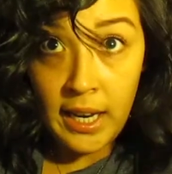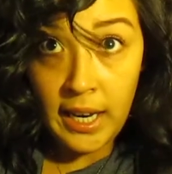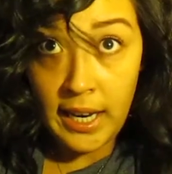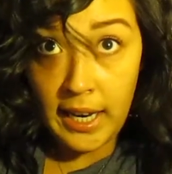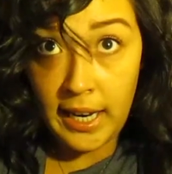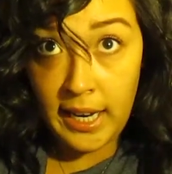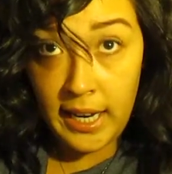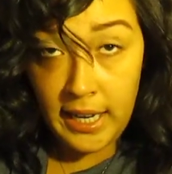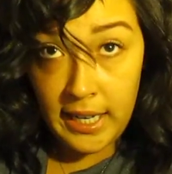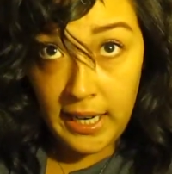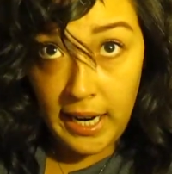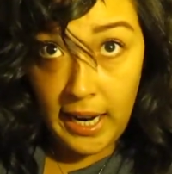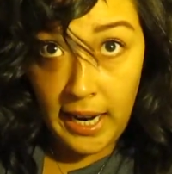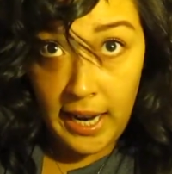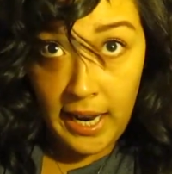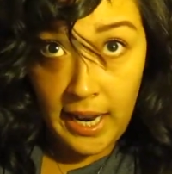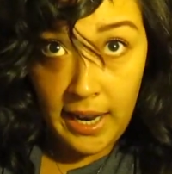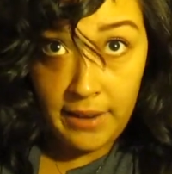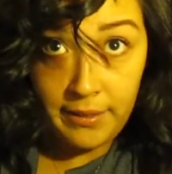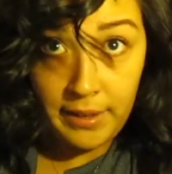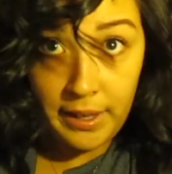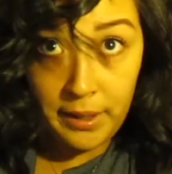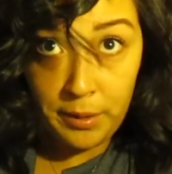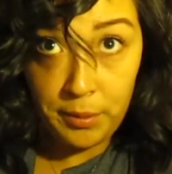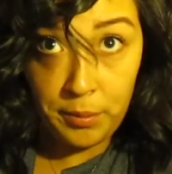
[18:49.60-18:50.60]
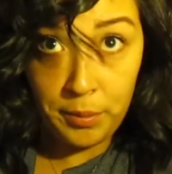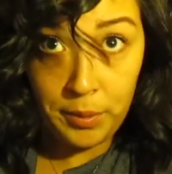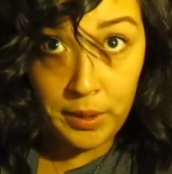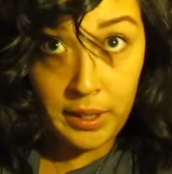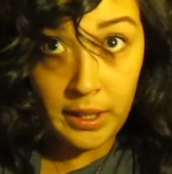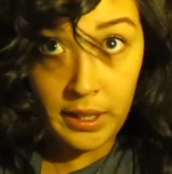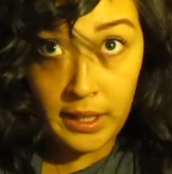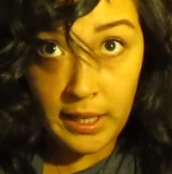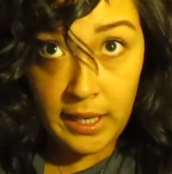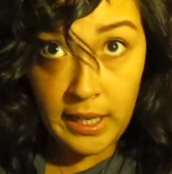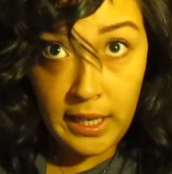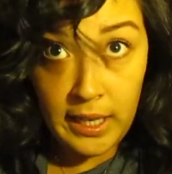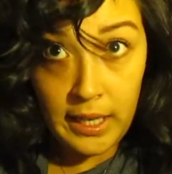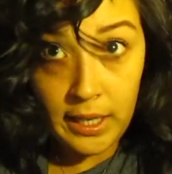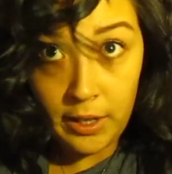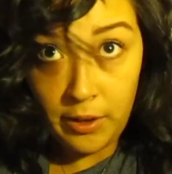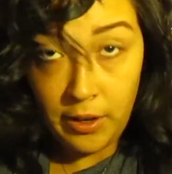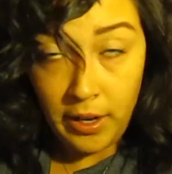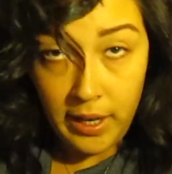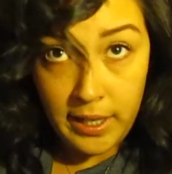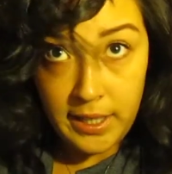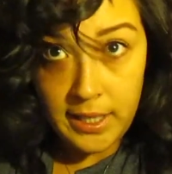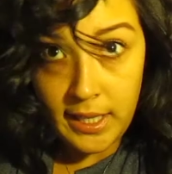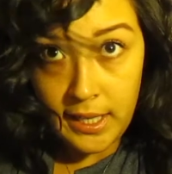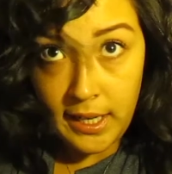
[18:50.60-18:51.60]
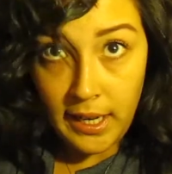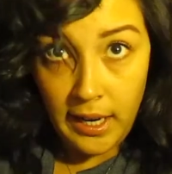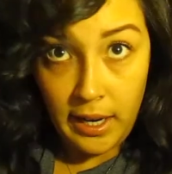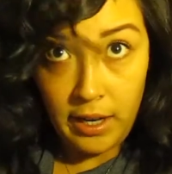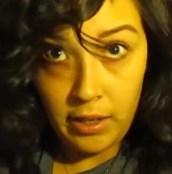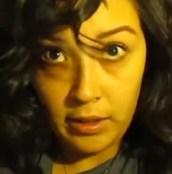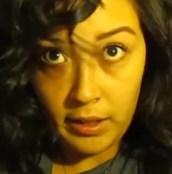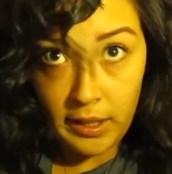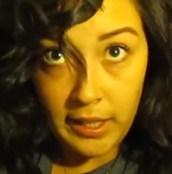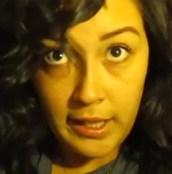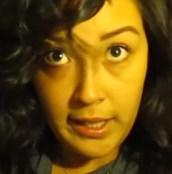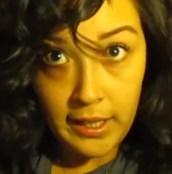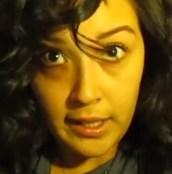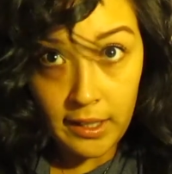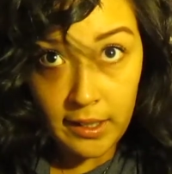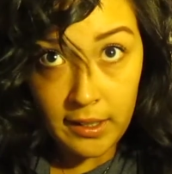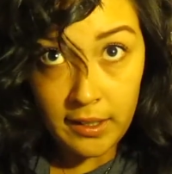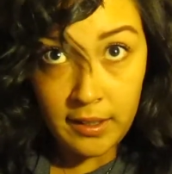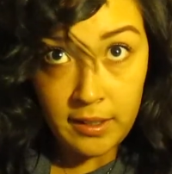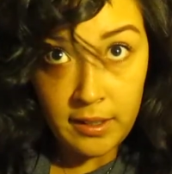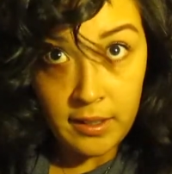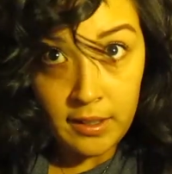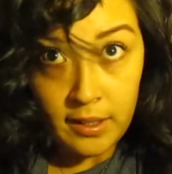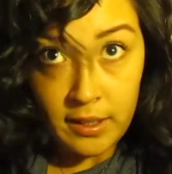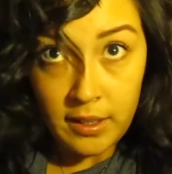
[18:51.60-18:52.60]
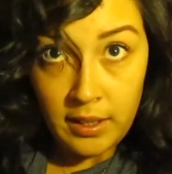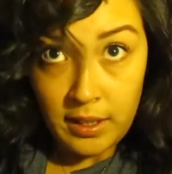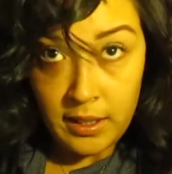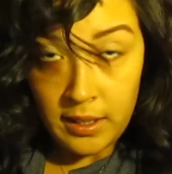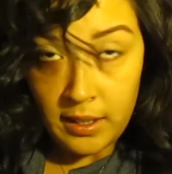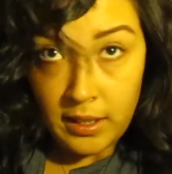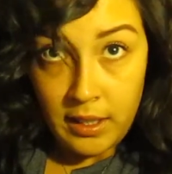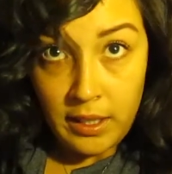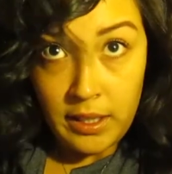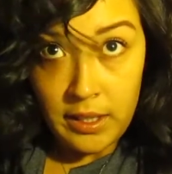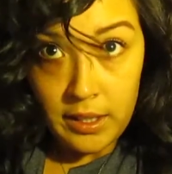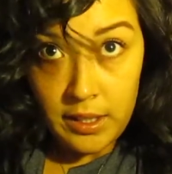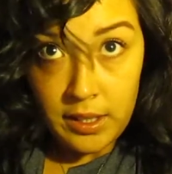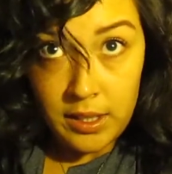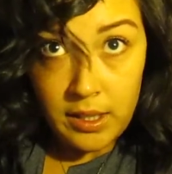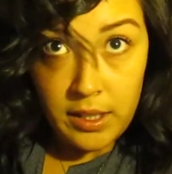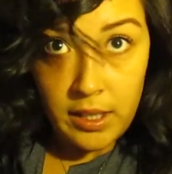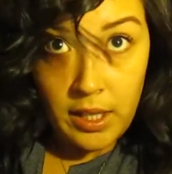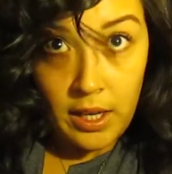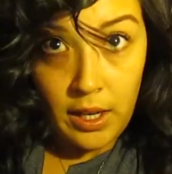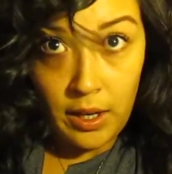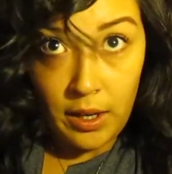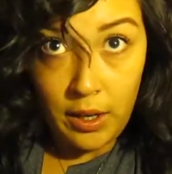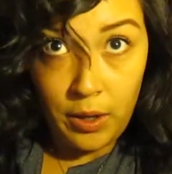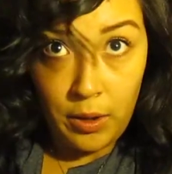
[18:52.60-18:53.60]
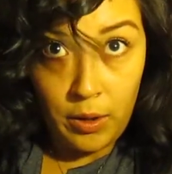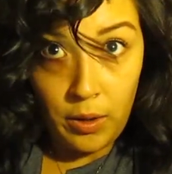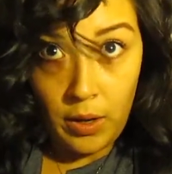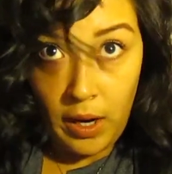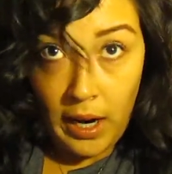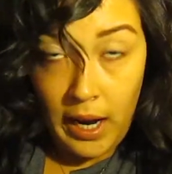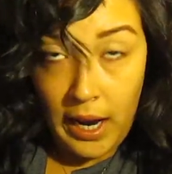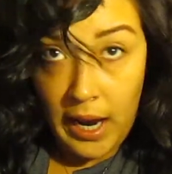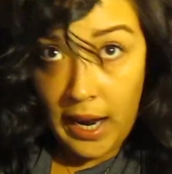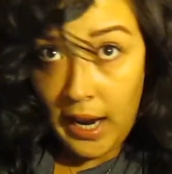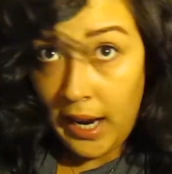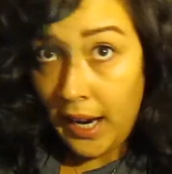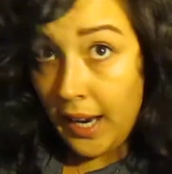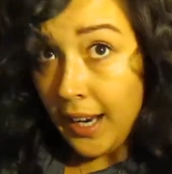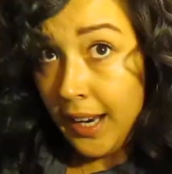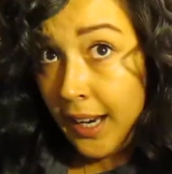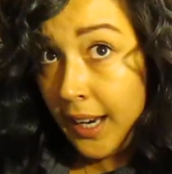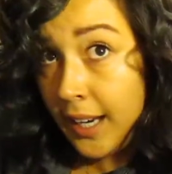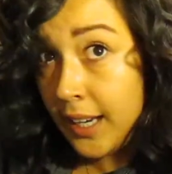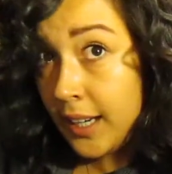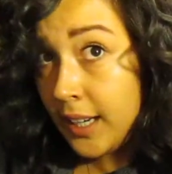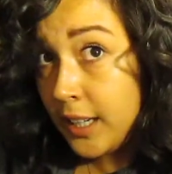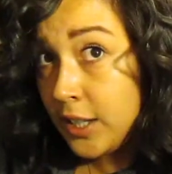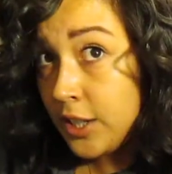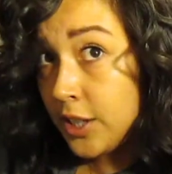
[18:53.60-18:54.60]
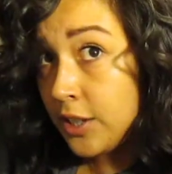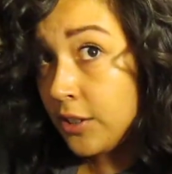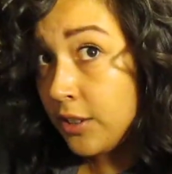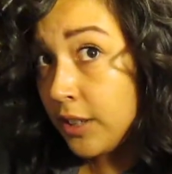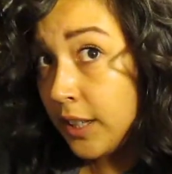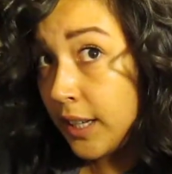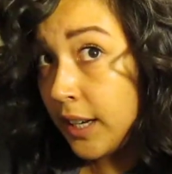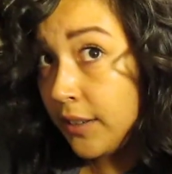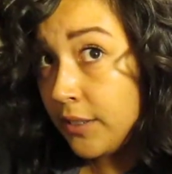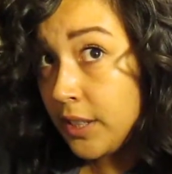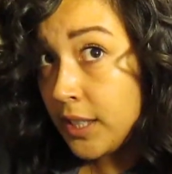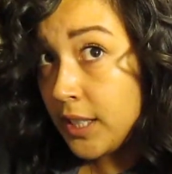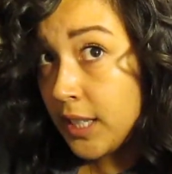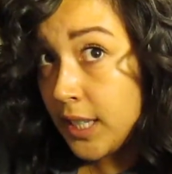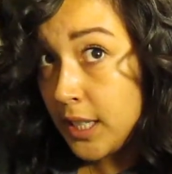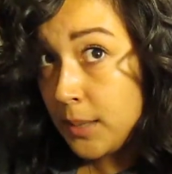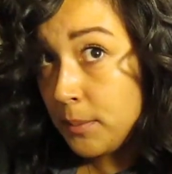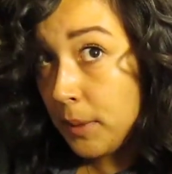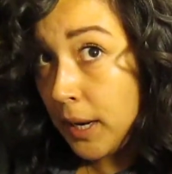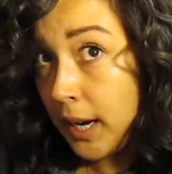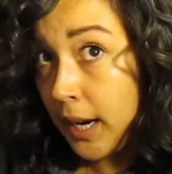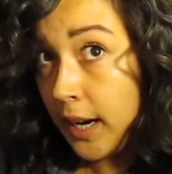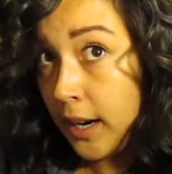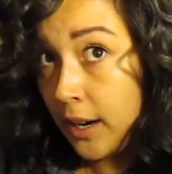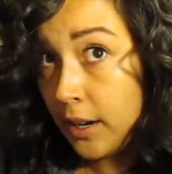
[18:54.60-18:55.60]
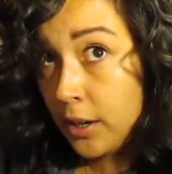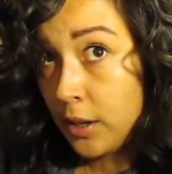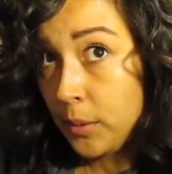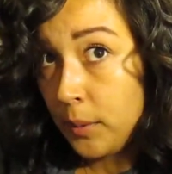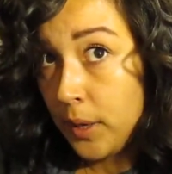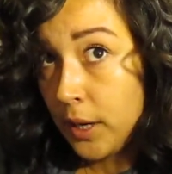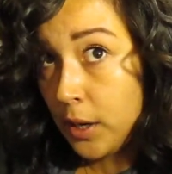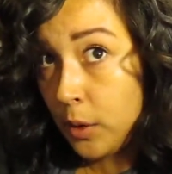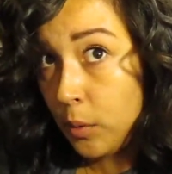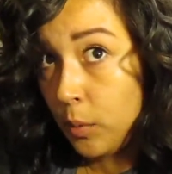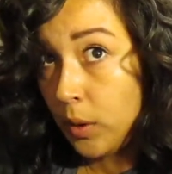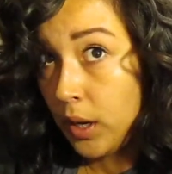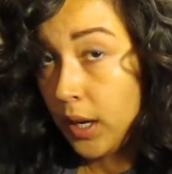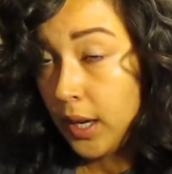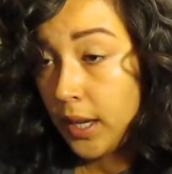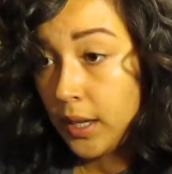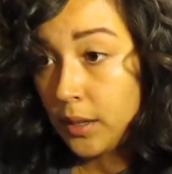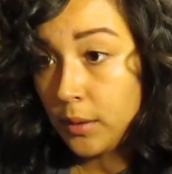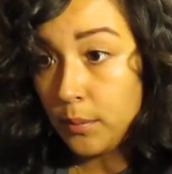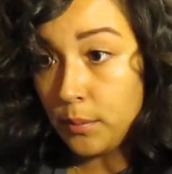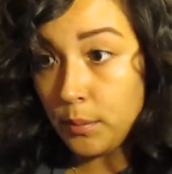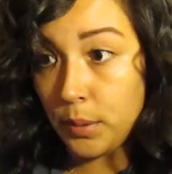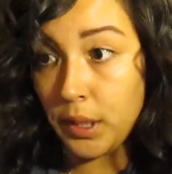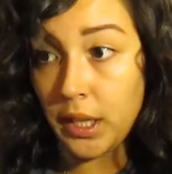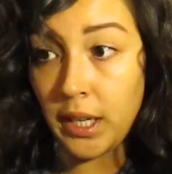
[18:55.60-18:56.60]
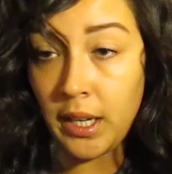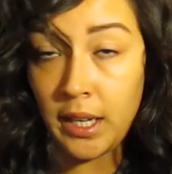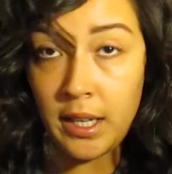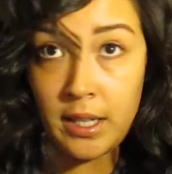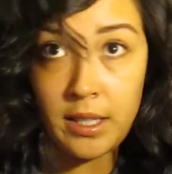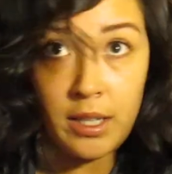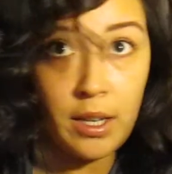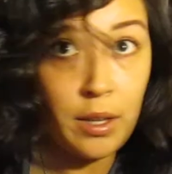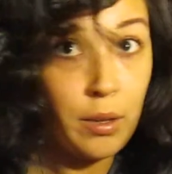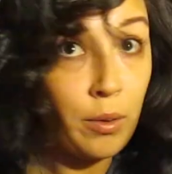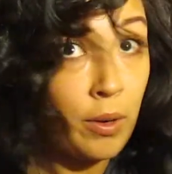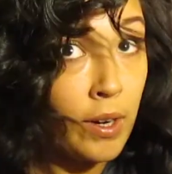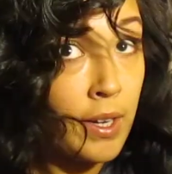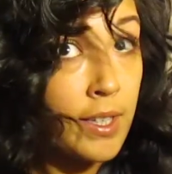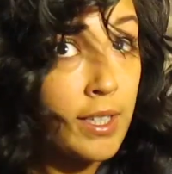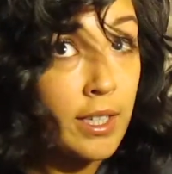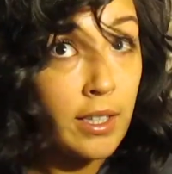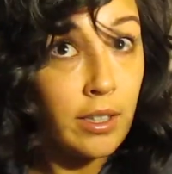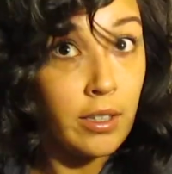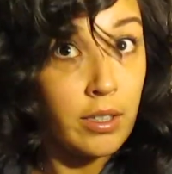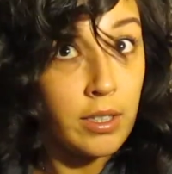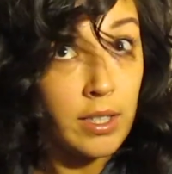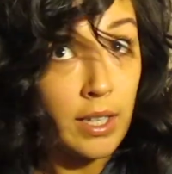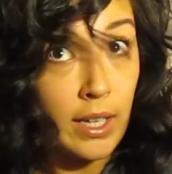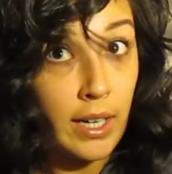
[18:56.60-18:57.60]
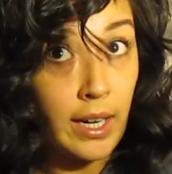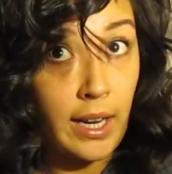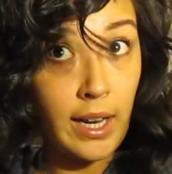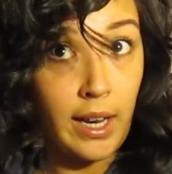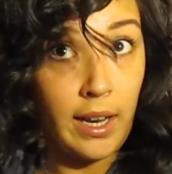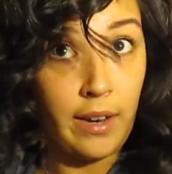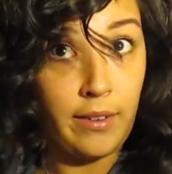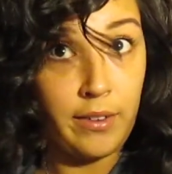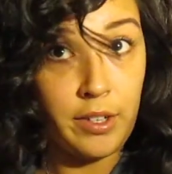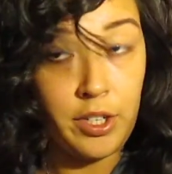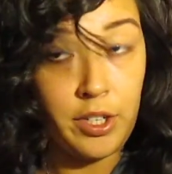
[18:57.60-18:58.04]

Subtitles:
And I have a really crazy cowlick. So I generally have to tease my hair no matter what, because otherwise it looks like I have a